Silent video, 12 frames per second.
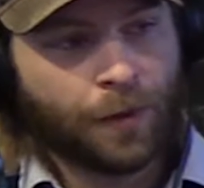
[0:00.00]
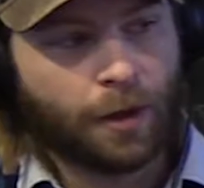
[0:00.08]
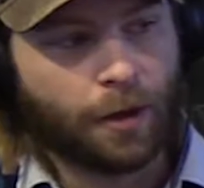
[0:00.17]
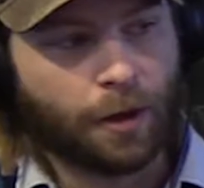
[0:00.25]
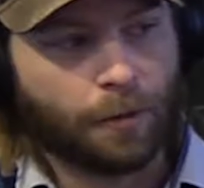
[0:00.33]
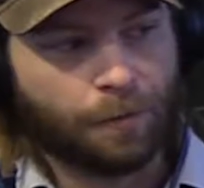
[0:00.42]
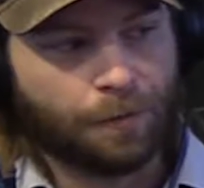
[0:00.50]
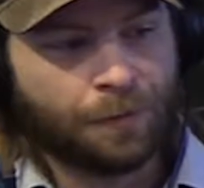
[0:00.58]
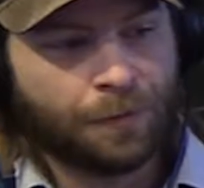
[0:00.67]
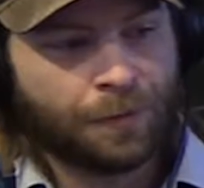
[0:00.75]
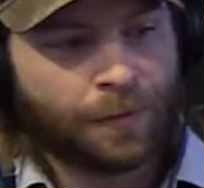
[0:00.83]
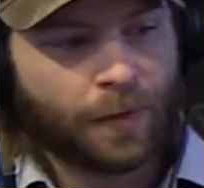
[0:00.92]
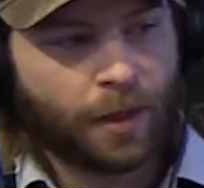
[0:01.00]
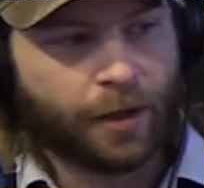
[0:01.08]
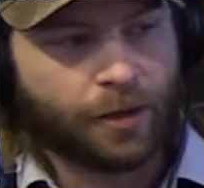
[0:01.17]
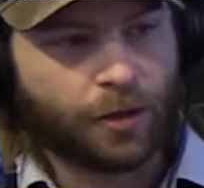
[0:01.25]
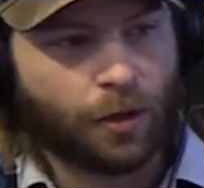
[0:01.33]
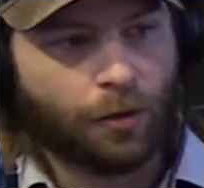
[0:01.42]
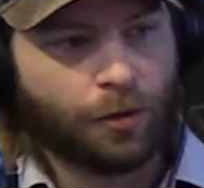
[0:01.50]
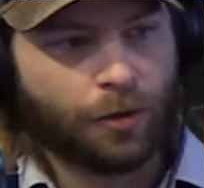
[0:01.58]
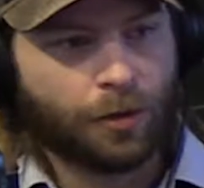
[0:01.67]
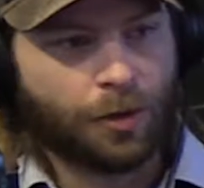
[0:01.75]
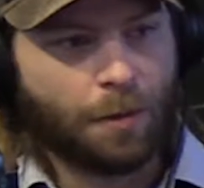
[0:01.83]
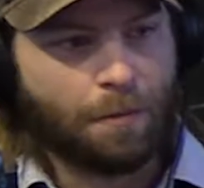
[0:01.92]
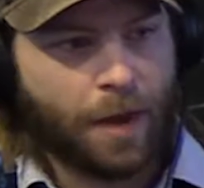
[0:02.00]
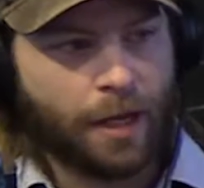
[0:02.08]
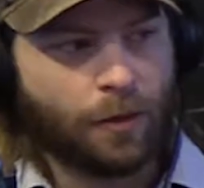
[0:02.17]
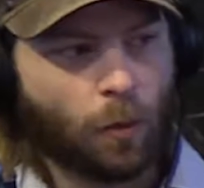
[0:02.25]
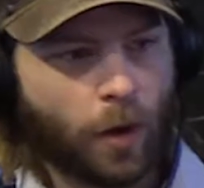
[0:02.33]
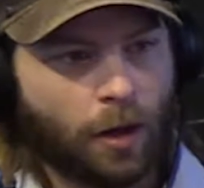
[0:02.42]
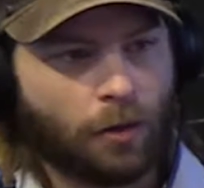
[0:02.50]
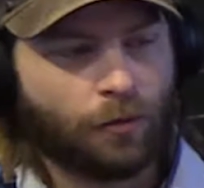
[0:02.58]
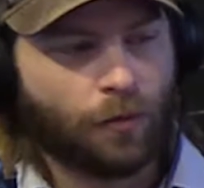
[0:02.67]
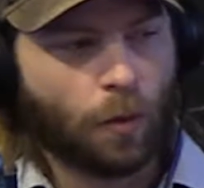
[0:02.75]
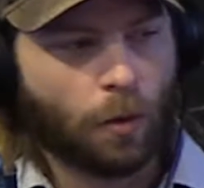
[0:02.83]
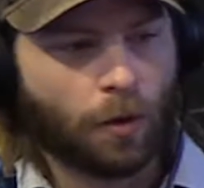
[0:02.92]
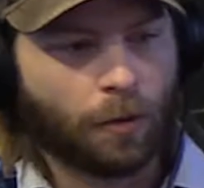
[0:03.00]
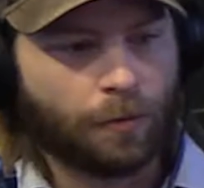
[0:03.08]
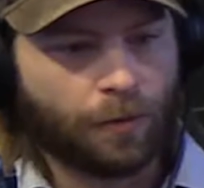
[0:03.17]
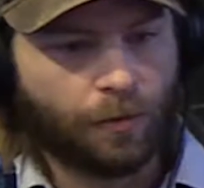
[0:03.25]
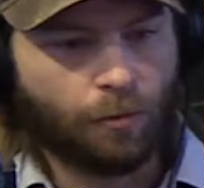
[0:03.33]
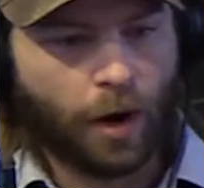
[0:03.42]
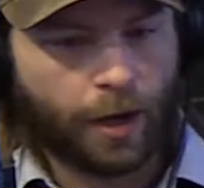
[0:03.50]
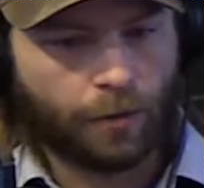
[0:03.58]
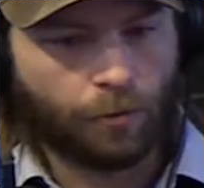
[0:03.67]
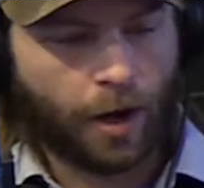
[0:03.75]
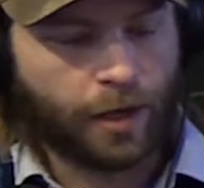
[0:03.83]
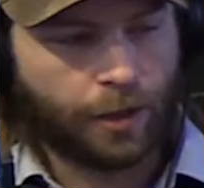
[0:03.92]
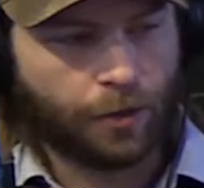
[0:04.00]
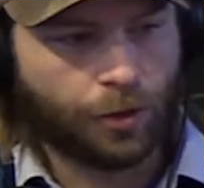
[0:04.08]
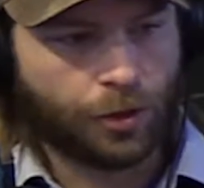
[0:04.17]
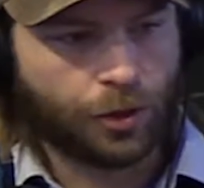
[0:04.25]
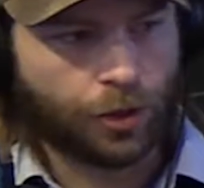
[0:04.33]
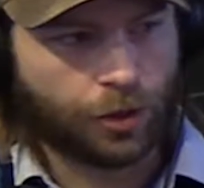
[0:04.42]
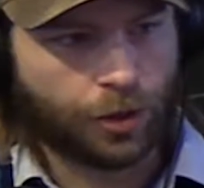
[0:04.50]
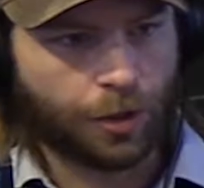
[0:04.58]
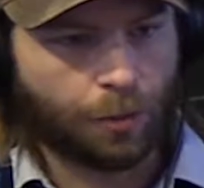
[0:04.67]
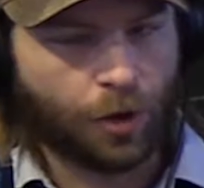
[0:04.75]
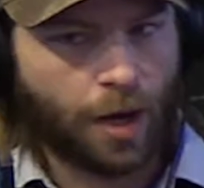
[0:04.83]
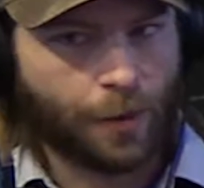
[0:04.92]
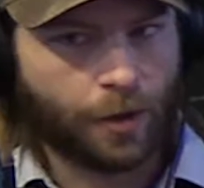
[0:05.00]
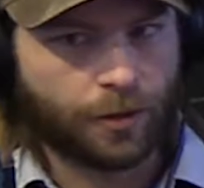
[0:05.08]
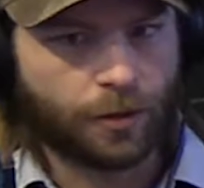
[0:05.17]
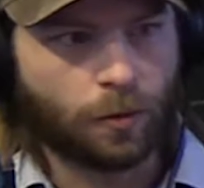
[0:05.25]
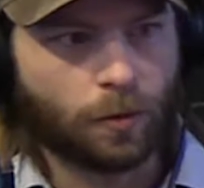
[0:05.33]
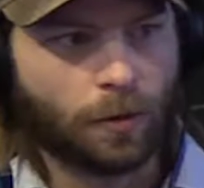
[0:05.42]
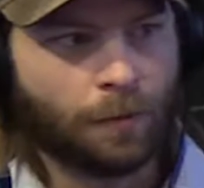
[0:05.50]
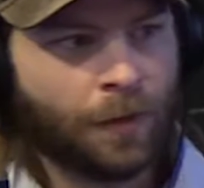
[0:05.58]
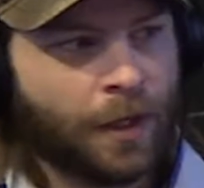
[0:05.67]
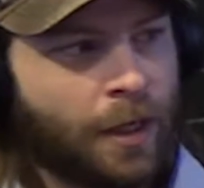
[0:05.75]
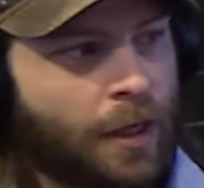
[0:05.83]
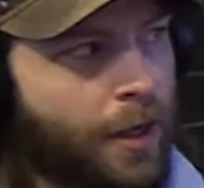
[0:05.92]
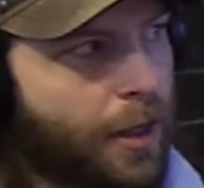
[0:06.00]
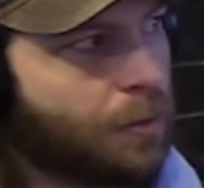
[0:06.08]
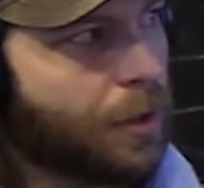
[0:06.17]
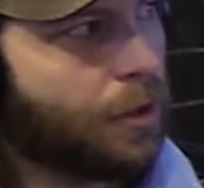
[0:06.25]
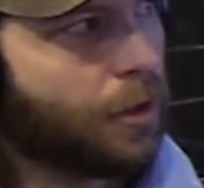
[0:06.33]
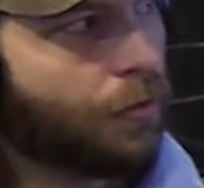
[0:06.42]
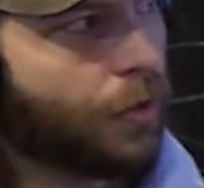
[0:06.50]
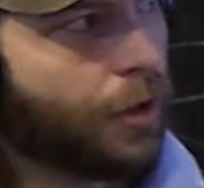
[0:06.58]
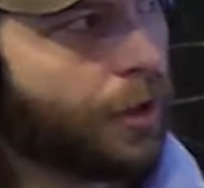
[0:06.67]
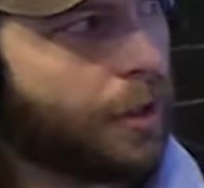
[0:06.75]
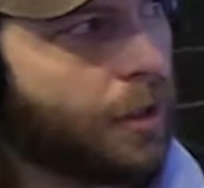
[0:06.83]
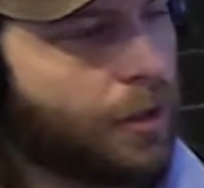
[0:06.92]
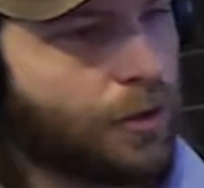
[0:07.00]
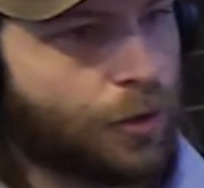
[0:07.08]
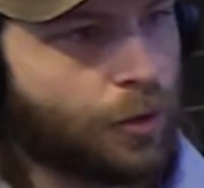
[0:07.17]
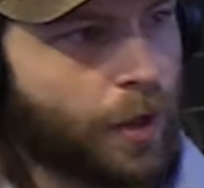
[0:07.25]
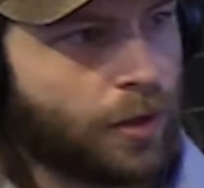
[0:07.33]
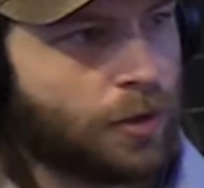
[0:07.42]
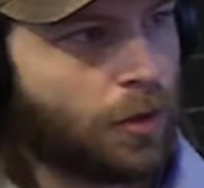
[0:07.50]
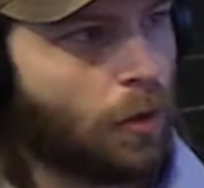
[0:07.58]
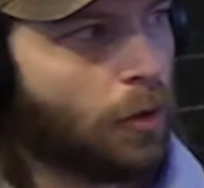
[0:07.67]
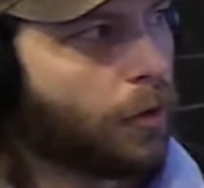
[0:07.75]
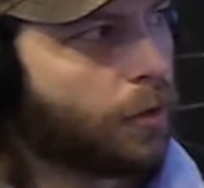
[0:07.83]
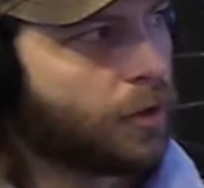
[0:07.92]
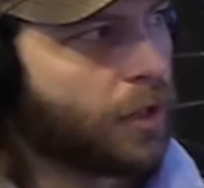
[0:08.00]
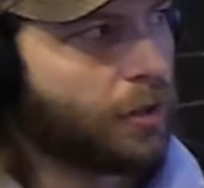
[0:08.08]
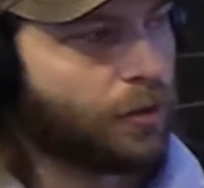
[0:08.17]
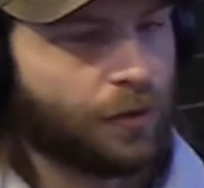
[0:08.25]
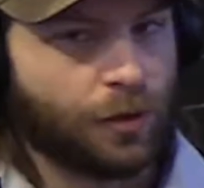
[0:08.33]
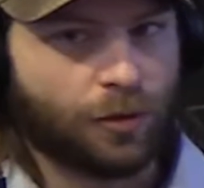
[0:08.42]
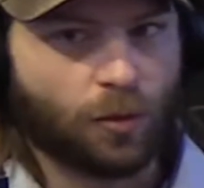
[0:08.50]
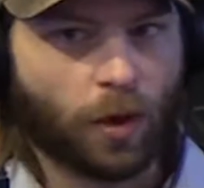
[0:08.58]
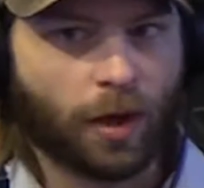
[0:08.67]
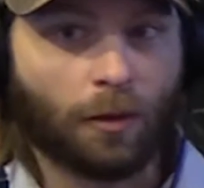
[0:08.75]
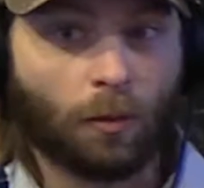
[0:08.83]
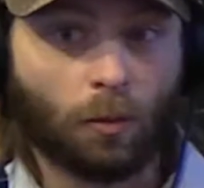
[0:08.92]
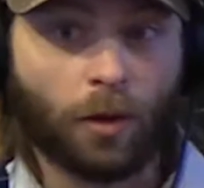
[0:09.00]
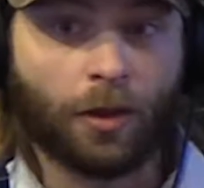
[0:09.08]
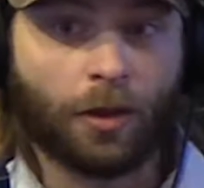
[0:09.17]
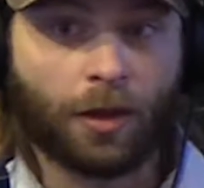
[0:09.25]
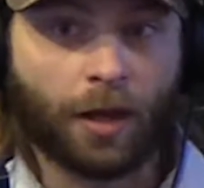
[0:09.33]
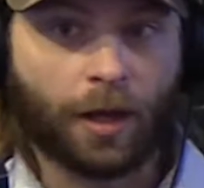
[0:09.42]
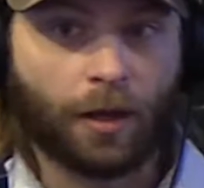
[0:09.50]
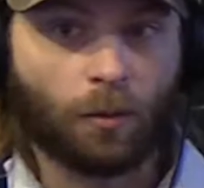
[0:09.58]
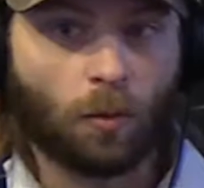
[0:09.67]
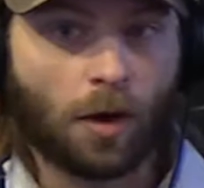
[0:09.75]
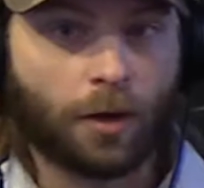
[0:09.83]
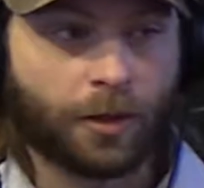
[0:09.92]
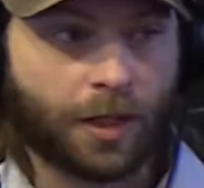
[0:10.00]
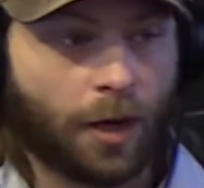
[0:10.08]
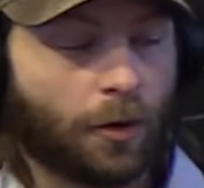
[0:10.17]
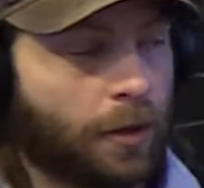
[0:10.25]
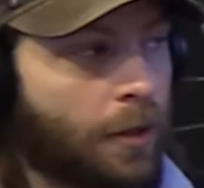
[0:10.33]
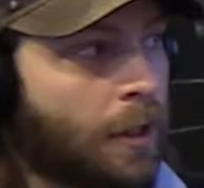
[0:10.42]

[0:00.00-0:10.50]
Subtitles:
And so the main well for right near the church and the primary school has been converted into a solar centrifuge well with a water tower.